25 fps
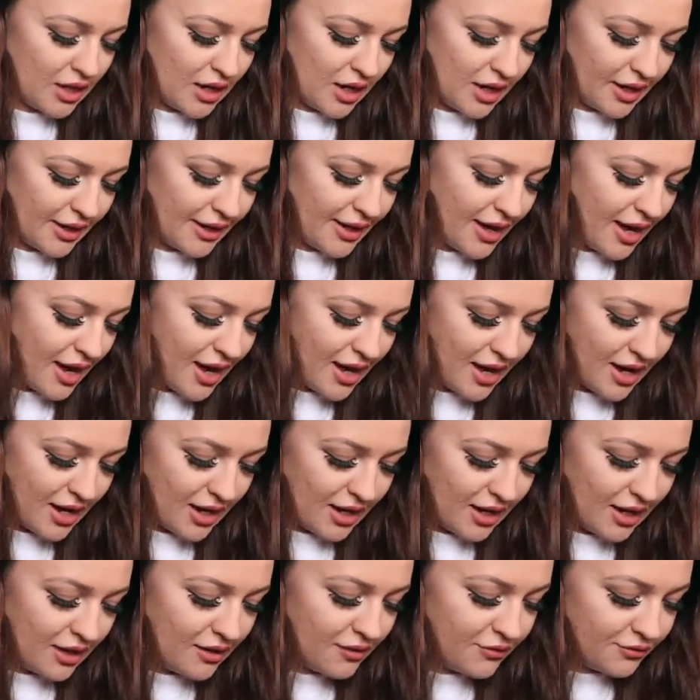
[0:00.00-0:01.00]
I
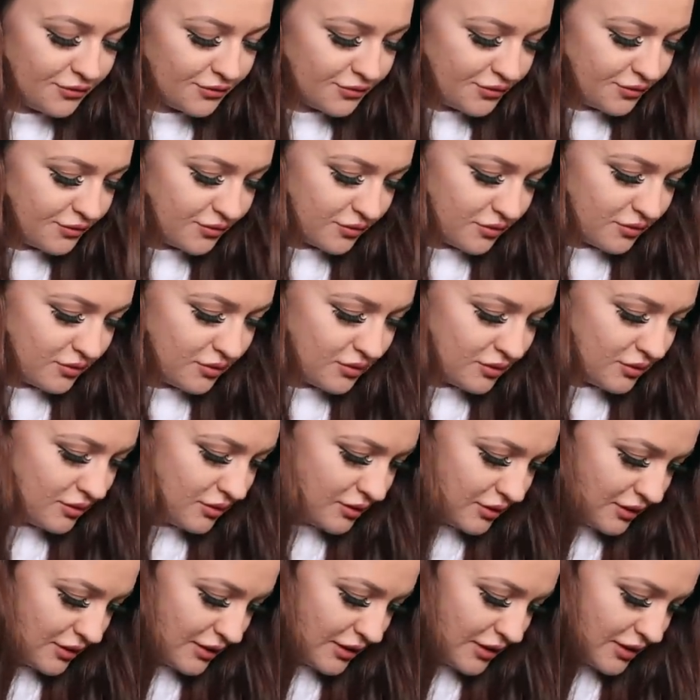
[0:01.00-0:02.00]
have,
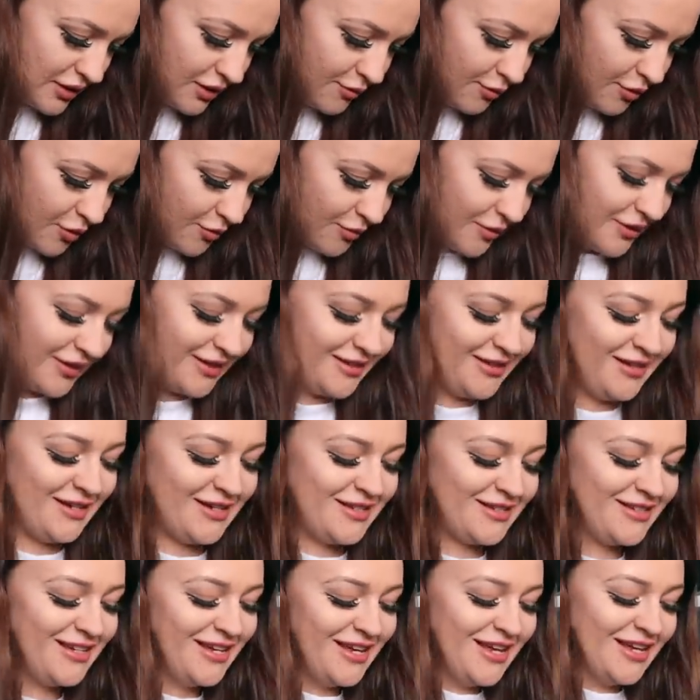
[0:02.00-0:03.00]
is this the pumpkin? Yeah.
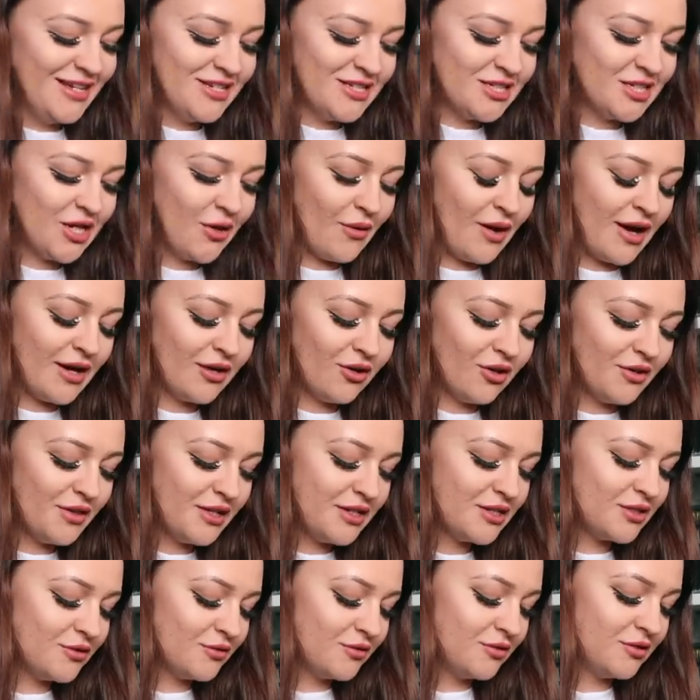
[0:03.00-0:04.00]
So I got
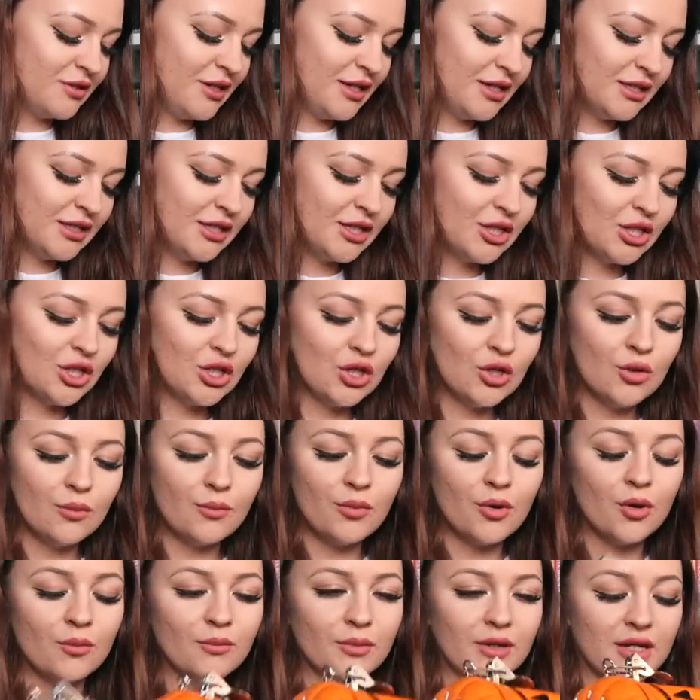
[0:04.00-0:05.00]
this really cute
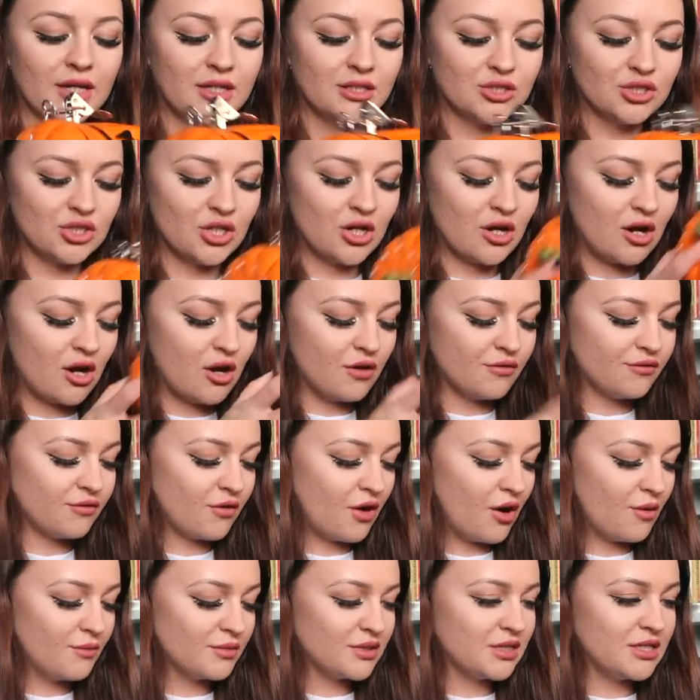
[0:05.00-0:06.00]
pumpkin jar
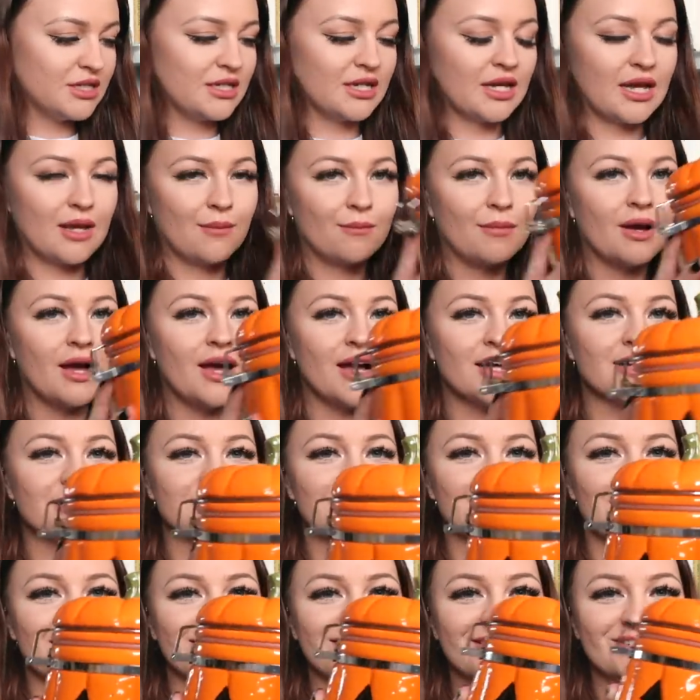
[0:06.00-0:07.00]
from TK
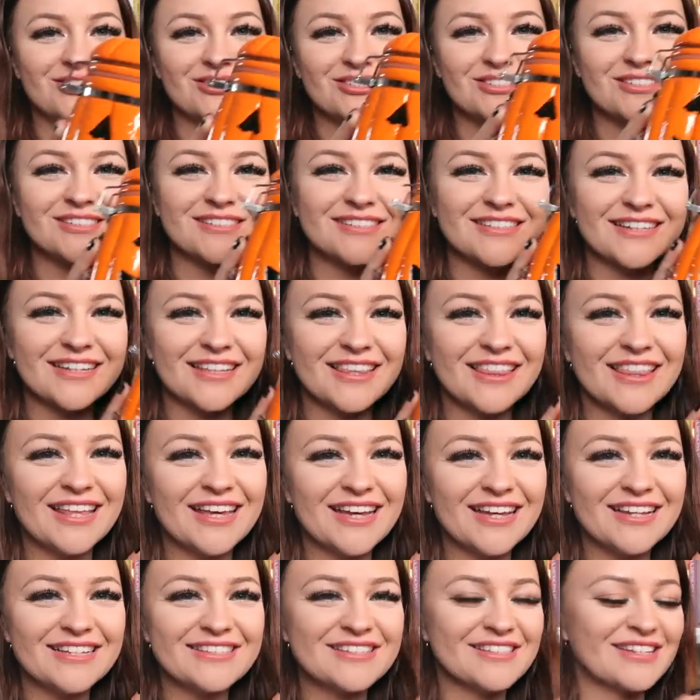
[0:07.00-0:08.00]
Maxx, and it just looks like
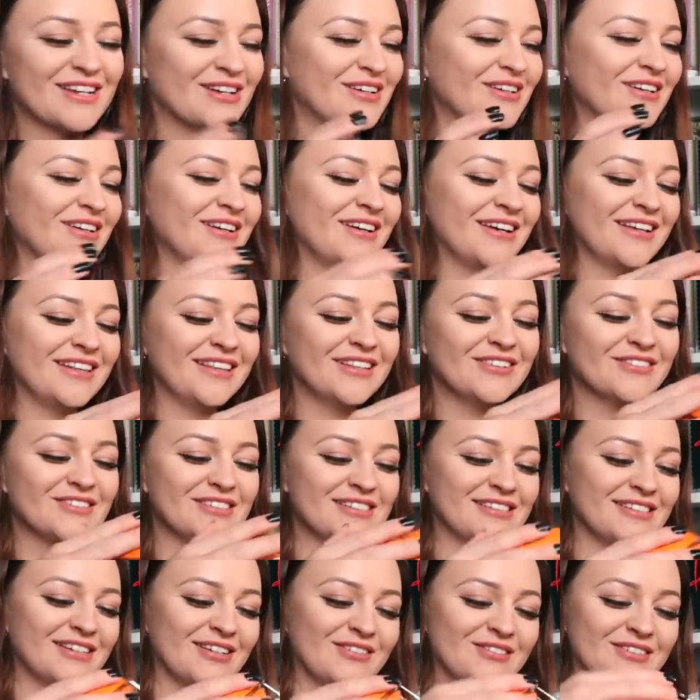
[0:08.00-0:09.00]
this. Oh, I love
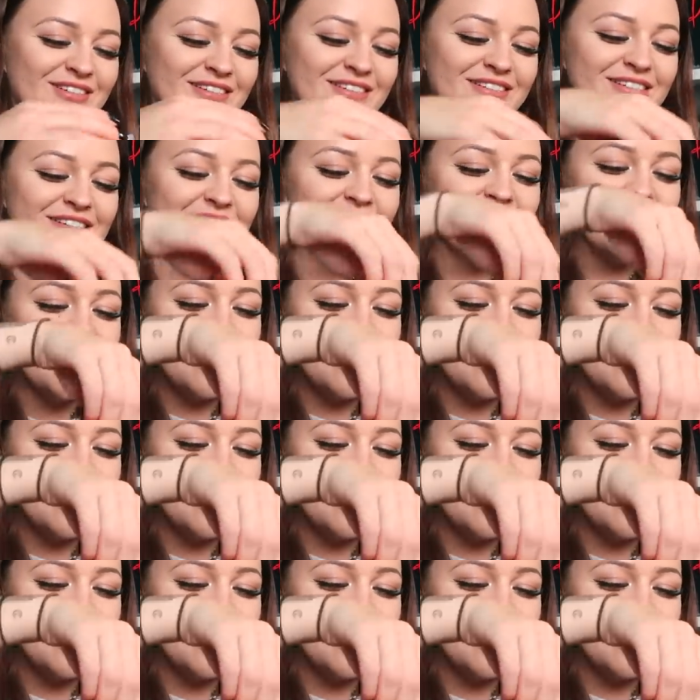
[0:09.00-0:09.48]
it so much.